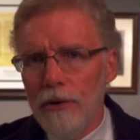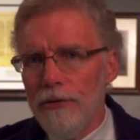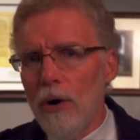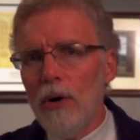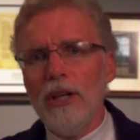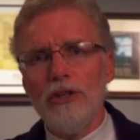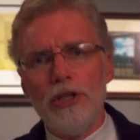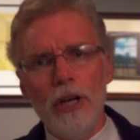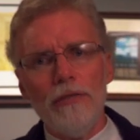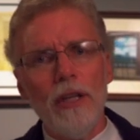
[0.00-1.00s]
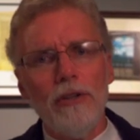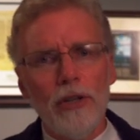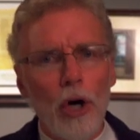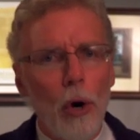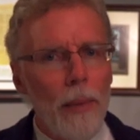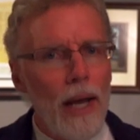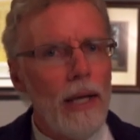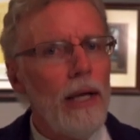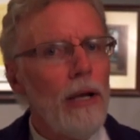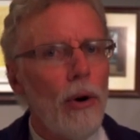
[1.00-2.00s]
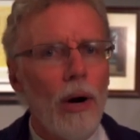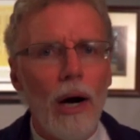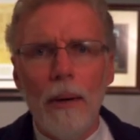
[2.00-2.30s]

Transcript: the focus shifted to Khomeini or